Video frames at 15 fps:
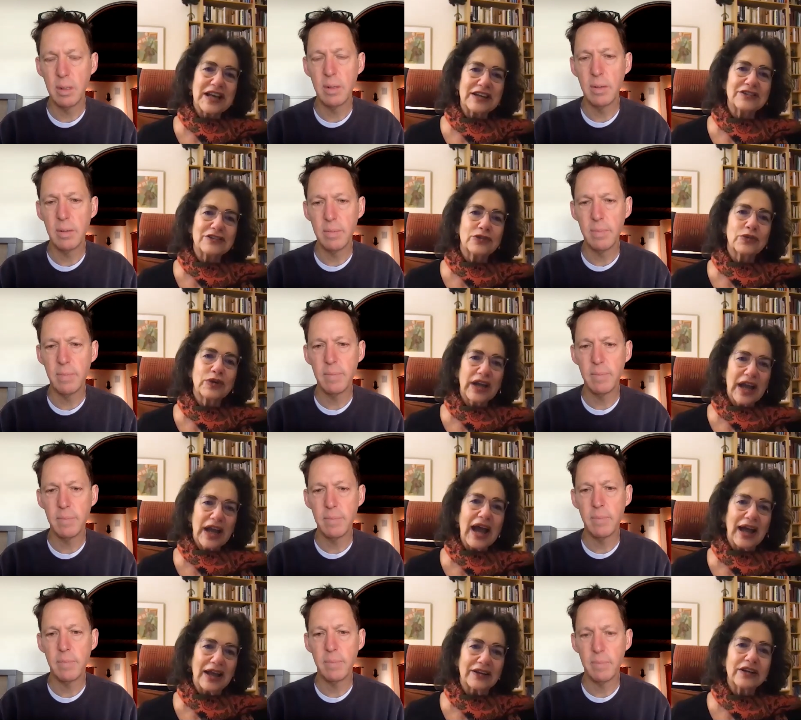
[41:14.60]
Speaker 1: as you
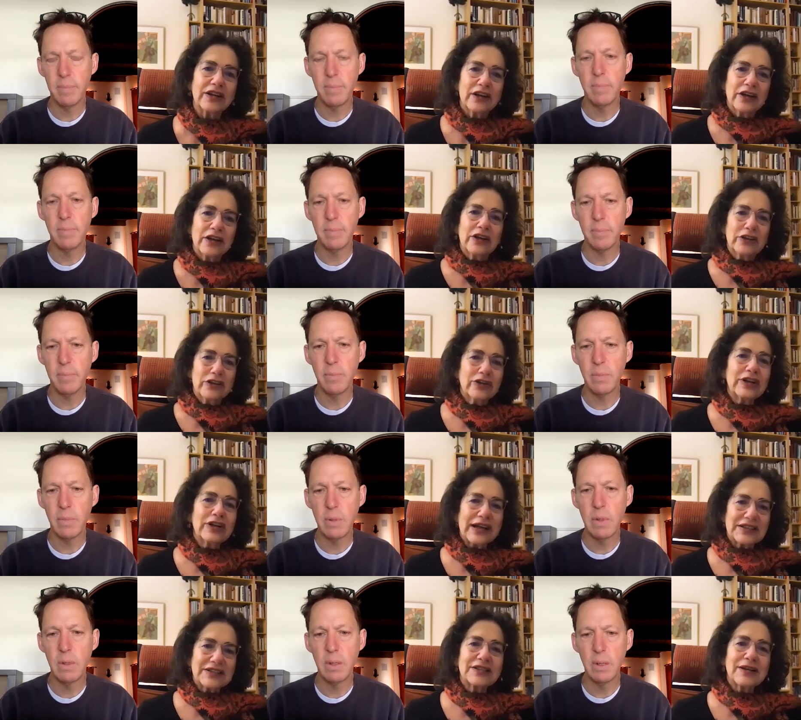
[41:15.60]
can, you'll
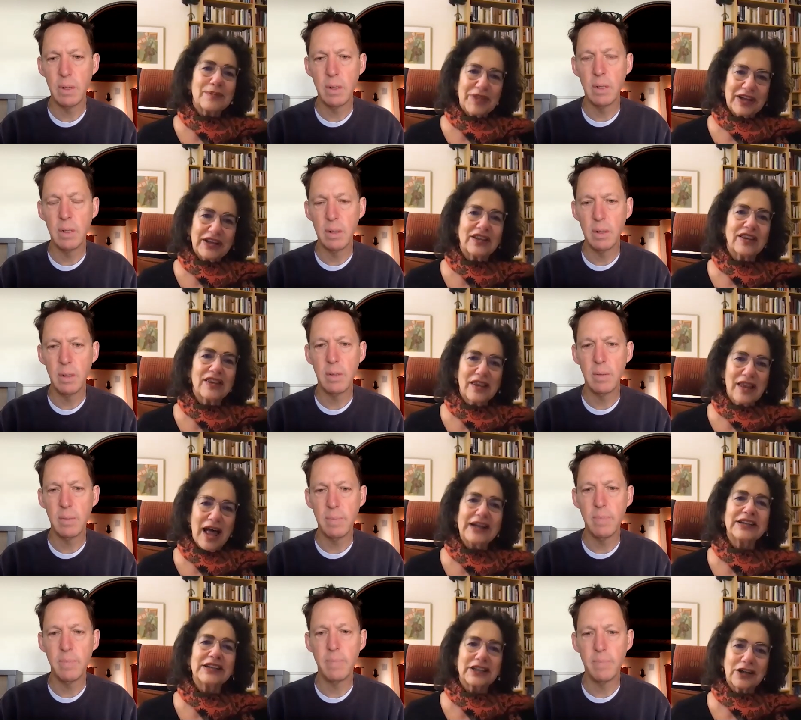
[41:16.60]
get something
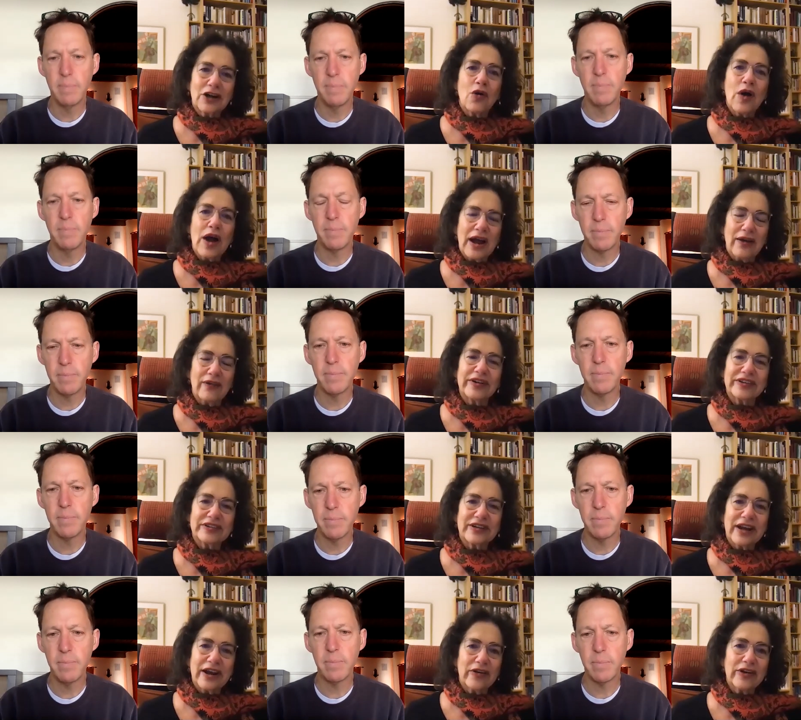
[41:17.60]
like a
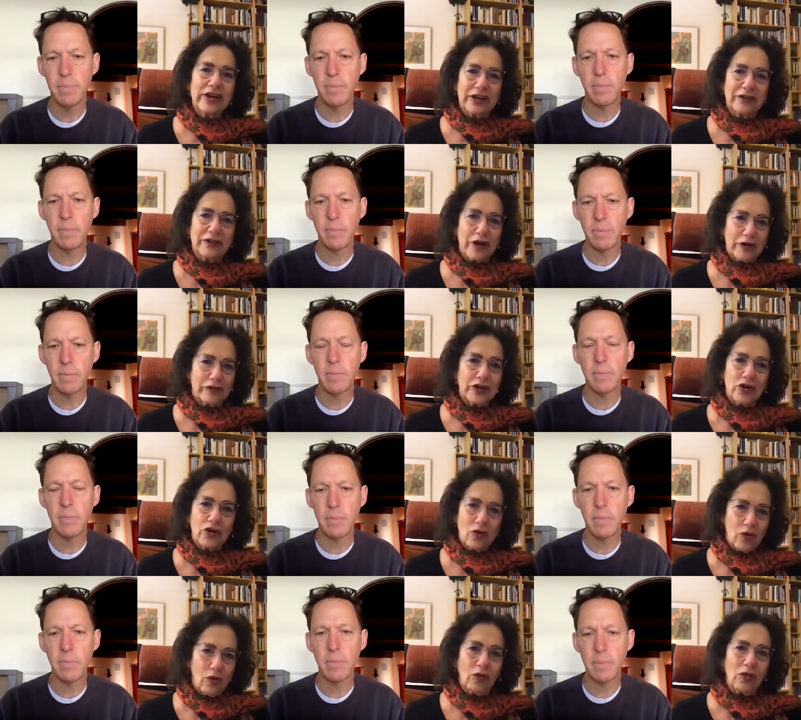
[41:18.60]
coherent narrative of a
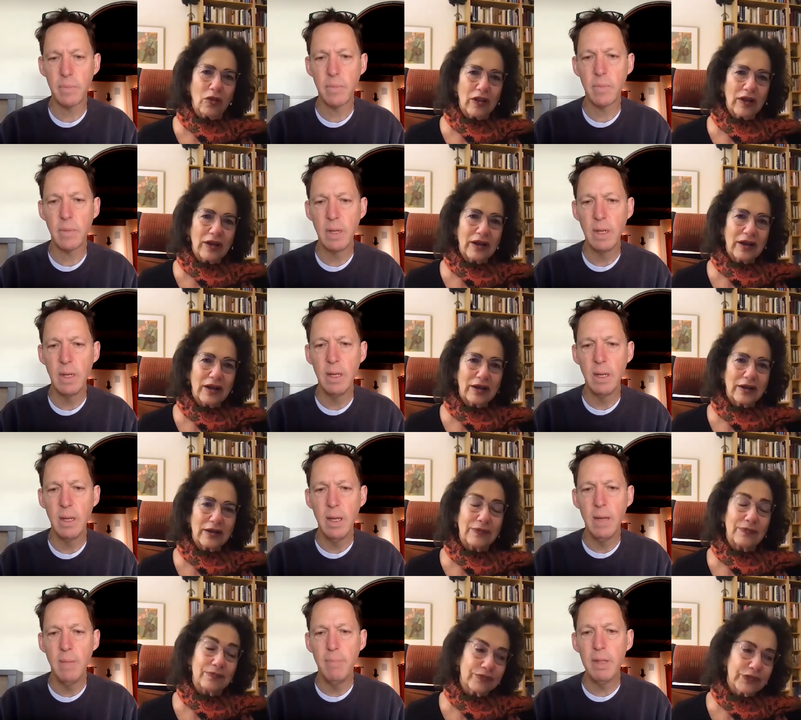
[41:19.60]
whole
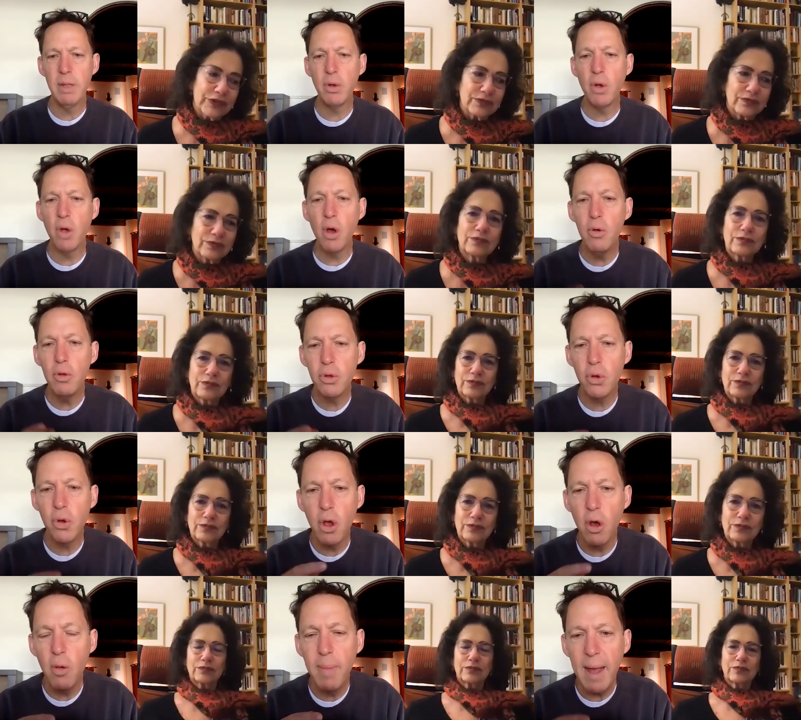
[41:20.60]
Speaker 2: but to go to
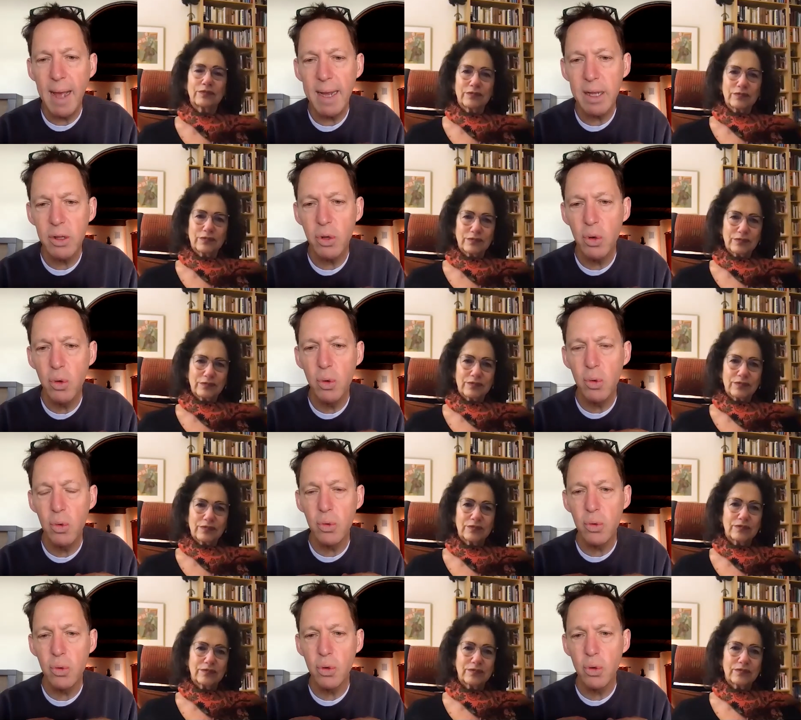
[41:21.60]
go back
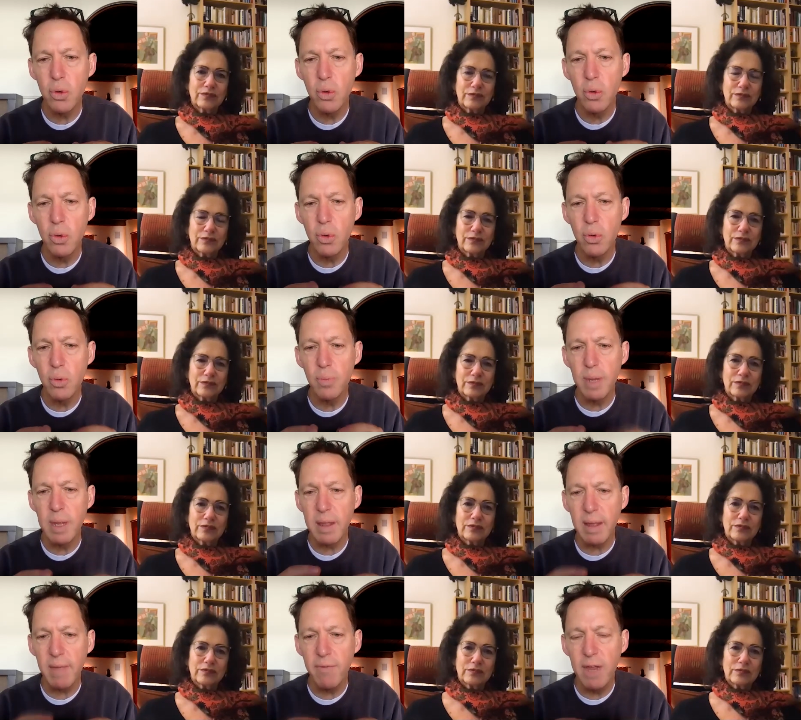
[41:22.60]
to to
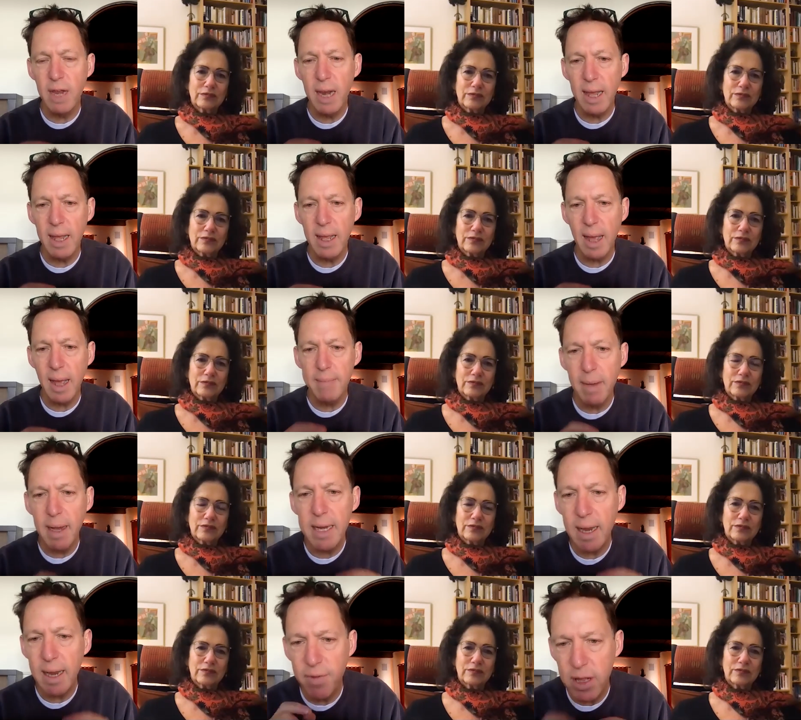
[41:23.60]
because I feel like I
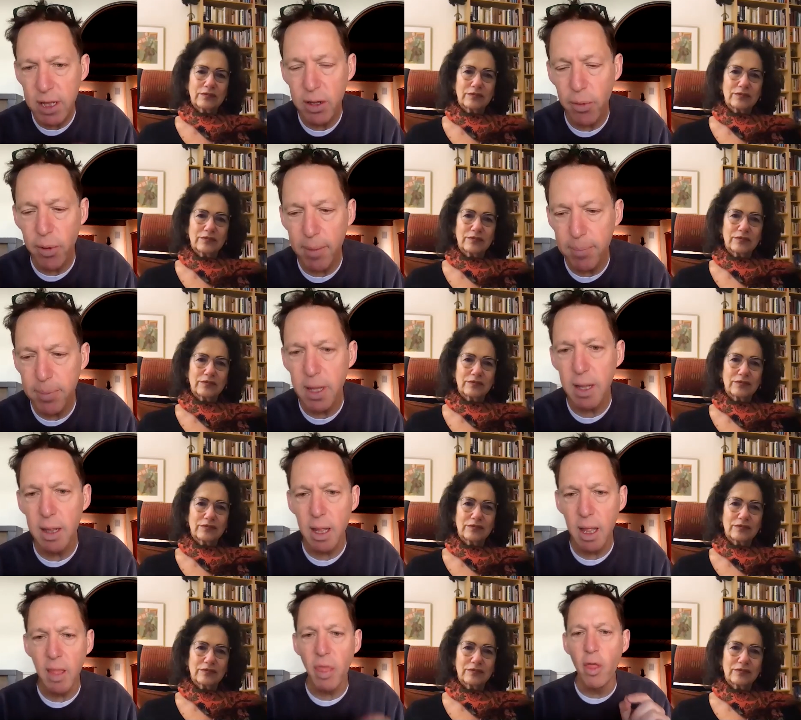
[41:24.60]
might have
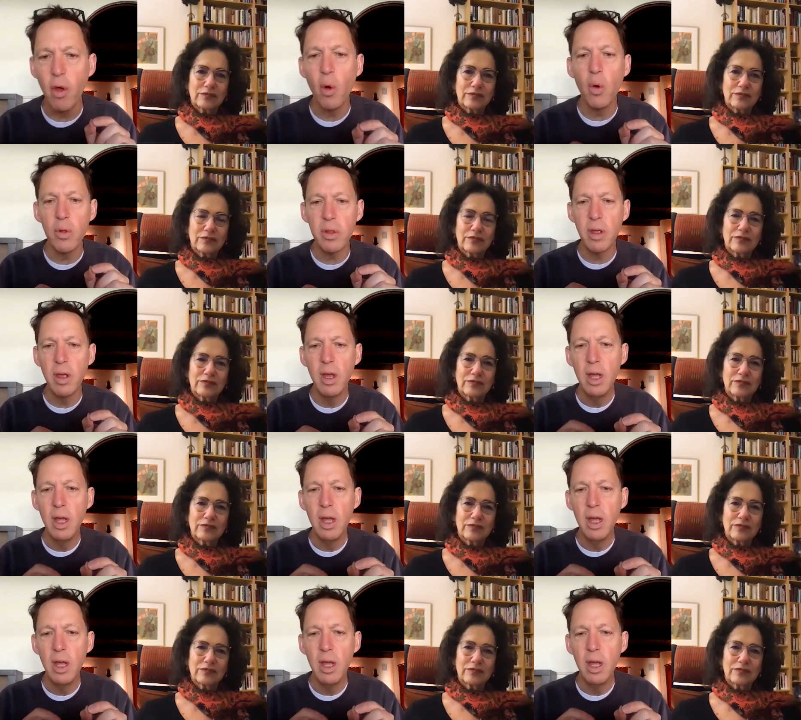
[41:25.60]
interrupted a thought.